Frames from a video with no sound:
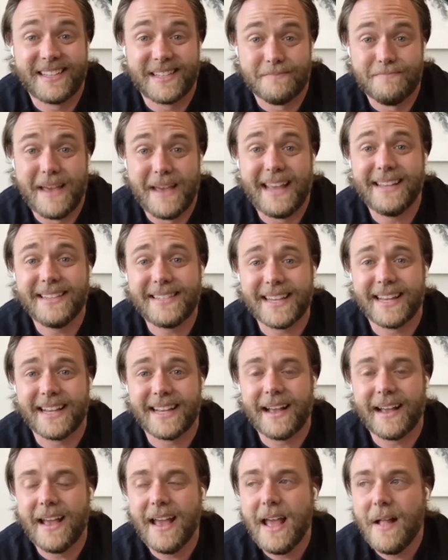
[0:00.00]

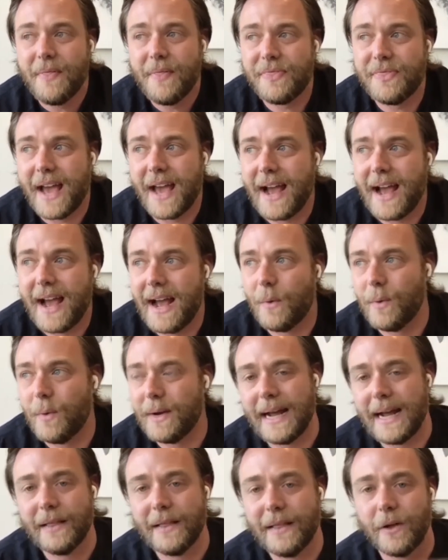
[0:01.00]
amazing that when
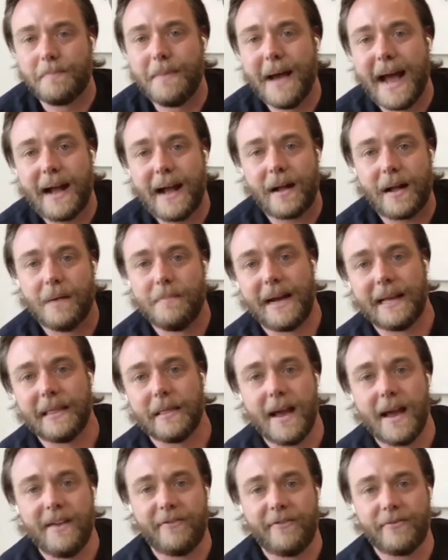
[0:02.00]
I look back on my
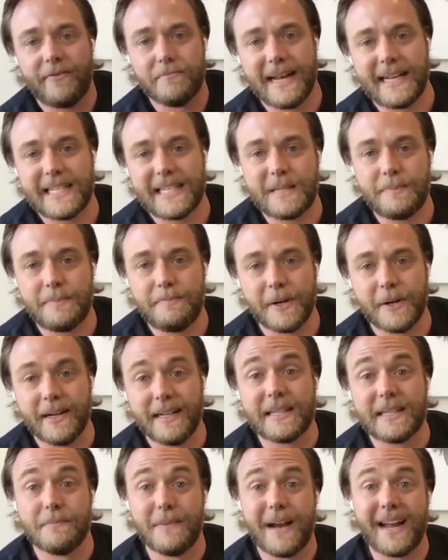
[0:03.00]
life and my
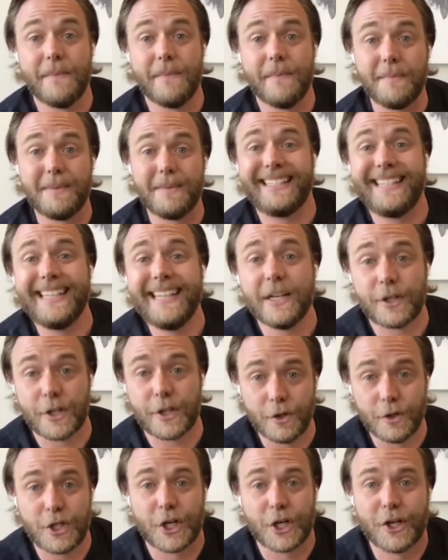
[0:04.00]
experience and my
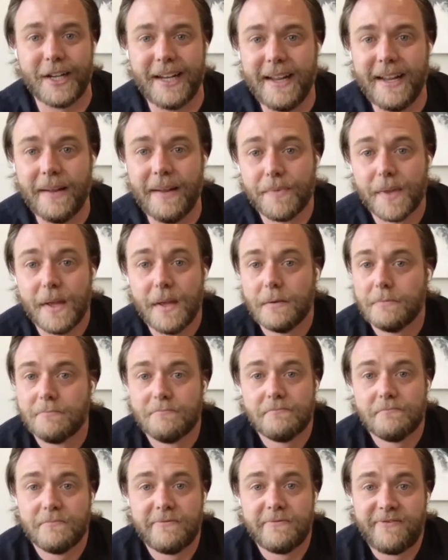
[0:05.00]
DSO journey,
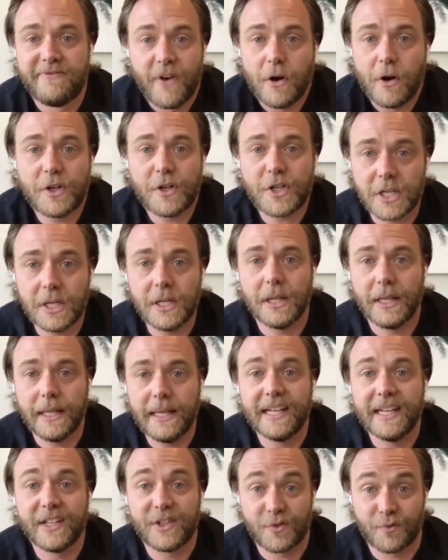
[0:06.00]

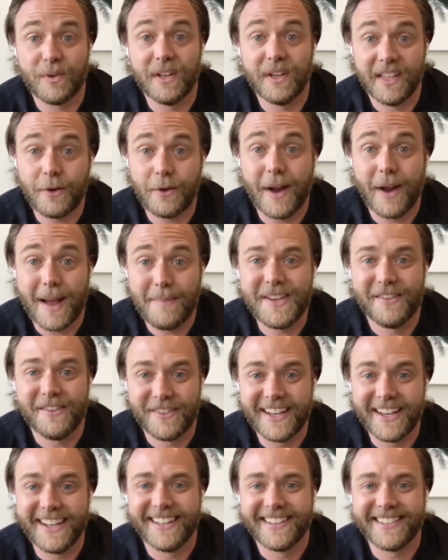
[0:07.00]
functionally, it's really crappy
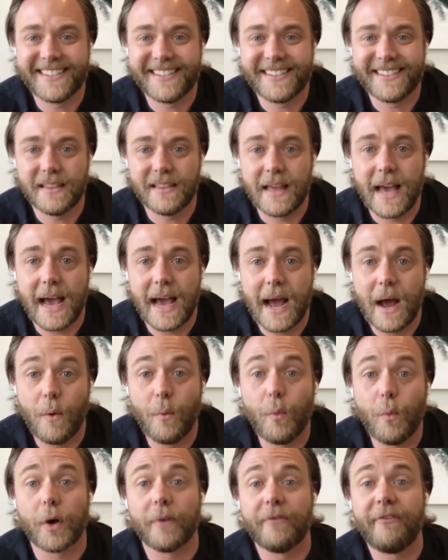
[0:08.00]
events that
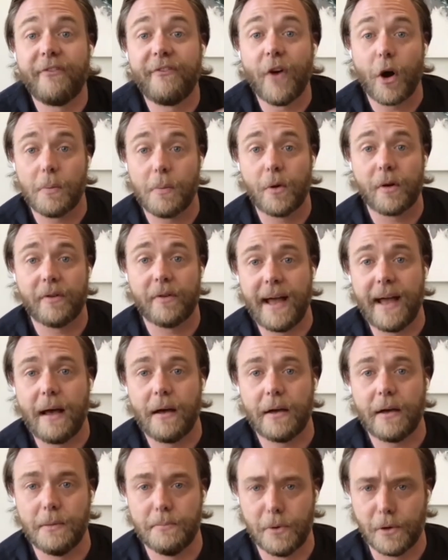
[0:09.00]
were far more
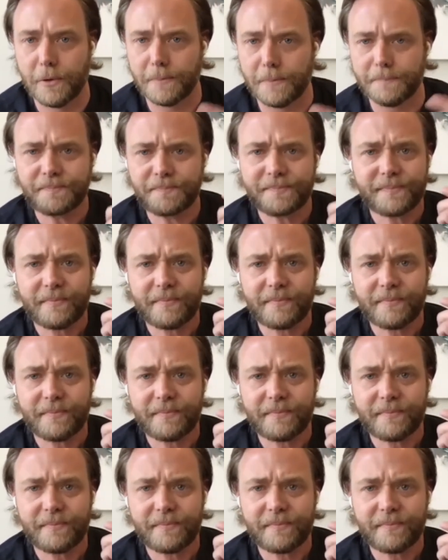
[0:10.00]
valuable